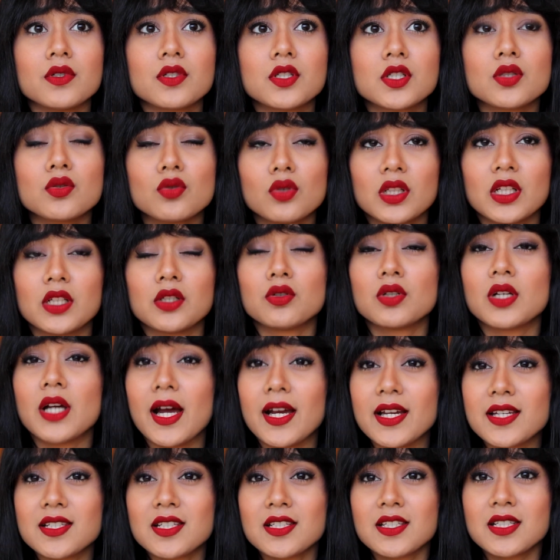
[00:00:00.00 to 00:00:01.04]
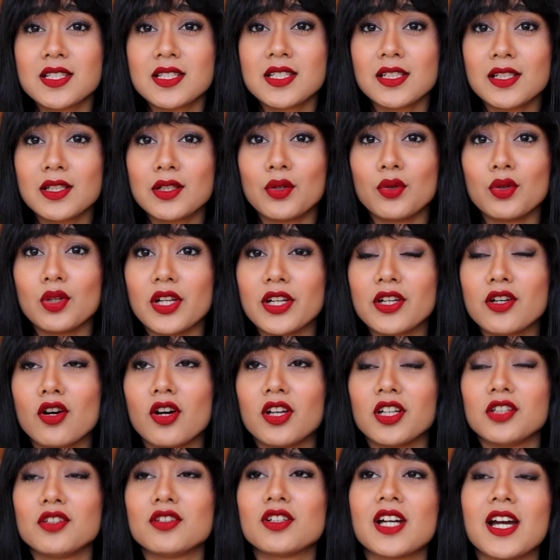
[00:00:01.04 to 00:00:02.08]
to know that you guys are still holding
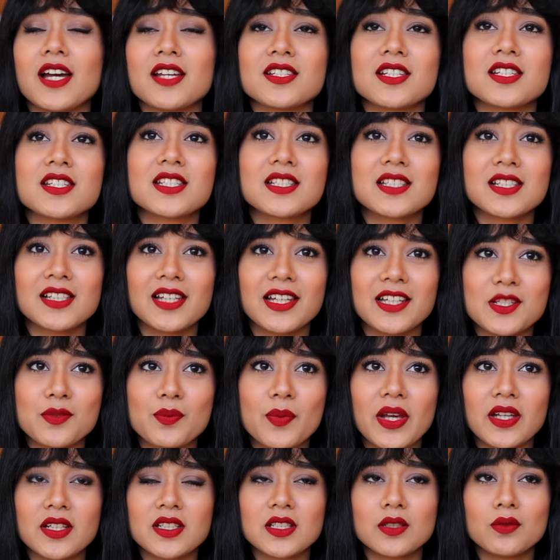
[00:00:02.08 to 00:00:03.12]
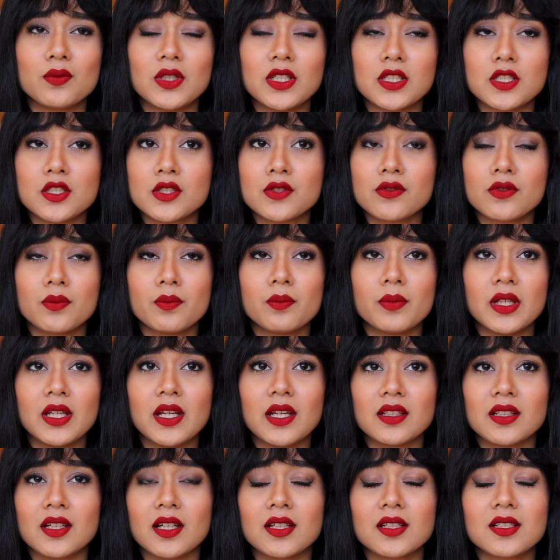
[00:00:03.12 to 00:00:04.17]
on and you guys are still expecting videos from
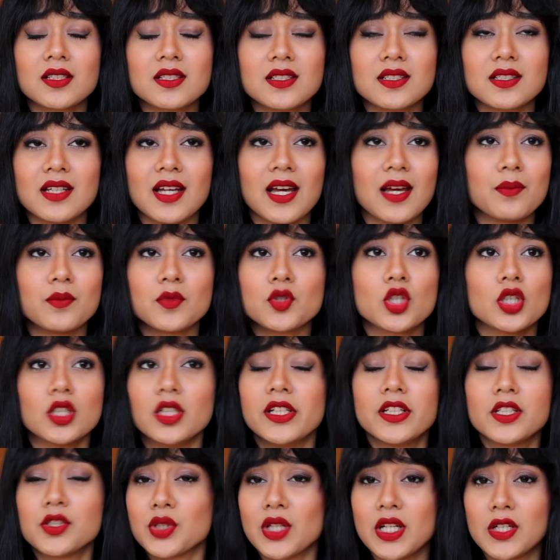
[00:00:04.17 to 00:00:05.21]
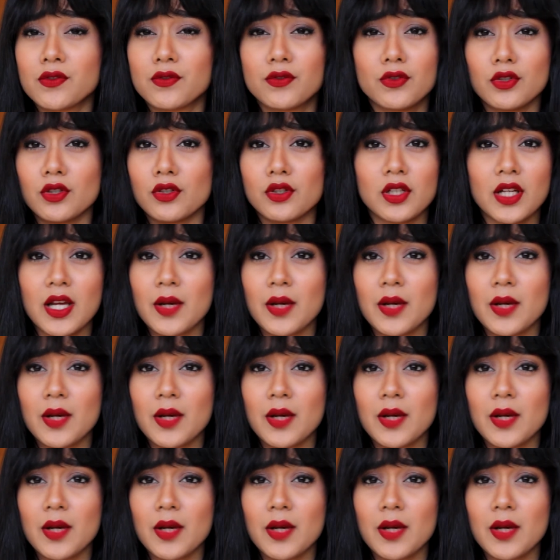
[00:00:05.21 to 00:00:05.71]
me and that I'm really grateful.